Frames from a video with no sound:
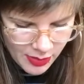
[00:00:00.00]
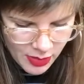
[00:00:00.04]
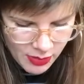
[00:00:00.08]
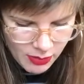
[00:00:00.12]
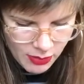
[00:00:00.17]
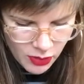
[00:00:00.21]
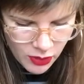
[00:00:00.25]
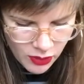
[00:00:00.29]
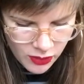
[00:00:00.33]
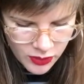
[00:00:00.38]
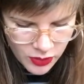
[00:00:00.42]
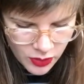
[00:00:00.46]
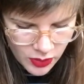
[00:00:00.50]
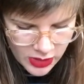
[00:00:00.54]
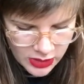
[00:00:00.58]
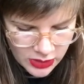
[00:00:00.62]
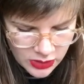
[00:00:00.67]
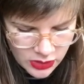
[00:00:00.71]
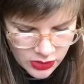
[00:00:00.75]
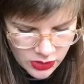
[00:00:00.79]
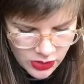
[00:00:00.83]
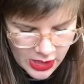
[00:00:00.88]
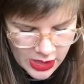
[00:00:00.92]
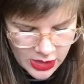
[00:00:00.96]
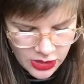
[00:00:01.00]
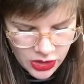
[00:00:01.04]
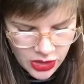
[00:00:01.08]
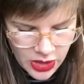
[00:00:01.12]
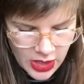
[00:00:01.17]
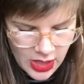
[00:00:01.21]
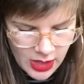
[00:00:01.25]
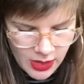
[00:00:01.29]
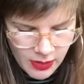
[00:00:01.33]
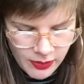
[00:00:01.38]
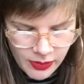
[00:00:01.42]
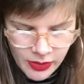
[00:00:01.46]
moved one
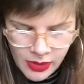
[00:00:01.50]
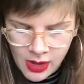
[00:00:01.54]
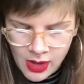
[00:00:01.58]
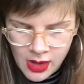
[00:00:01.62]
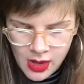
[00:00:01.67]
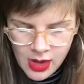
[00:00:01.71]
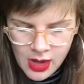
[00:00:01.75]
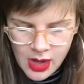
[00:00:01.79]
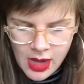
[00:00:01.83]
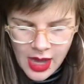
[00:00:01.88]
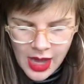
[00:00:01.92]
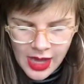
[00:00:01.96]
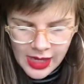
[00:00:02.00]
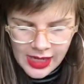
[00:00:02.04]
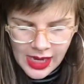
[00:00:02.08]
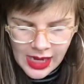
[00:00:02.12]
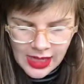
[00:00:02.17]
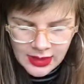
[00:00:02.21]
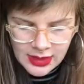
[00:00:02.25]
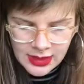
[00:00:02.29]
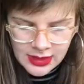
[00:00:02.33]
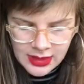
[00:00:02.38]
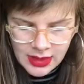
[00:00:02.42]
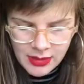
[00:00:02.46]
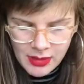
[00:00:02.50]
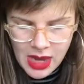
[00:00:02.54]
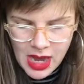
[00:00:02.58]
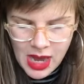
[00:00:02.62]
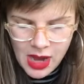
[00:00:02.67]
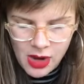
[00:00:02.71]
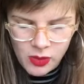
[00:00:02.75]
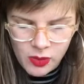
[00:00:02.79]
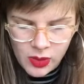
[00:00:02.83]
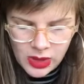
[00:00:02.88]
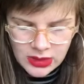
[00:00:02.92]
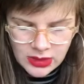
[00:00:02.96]
strangely. Again,
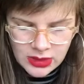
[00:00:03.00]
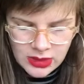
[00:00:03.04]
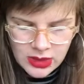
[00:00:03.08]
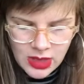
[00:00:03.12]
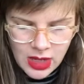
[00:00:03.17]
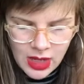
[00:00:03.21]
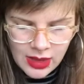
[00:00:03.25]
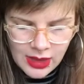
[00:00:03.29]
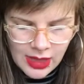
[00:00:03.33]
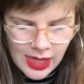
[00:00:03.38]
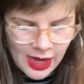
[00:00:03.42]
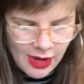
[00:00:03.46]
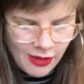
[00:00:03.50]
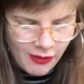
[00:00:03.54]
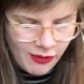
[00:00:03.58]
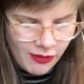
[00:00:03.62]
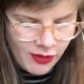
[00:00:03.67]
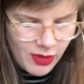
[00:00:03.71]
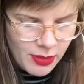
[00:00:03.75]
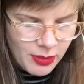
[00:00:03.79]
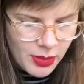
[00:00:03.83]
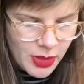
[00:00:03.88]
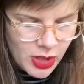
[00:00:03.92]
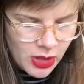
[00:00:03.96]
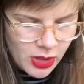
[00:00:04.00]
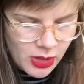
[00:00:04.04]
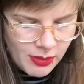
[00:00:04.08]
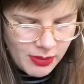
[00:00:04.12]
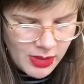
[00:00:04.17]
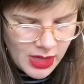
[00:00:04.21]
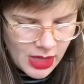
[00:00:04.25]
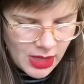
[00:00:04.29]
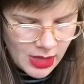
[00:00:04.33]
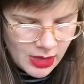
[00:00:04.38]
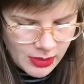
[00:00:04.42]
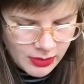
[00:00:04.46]
somehow one saw life, a pure
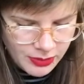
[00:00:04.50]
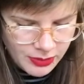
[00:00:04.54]
bead.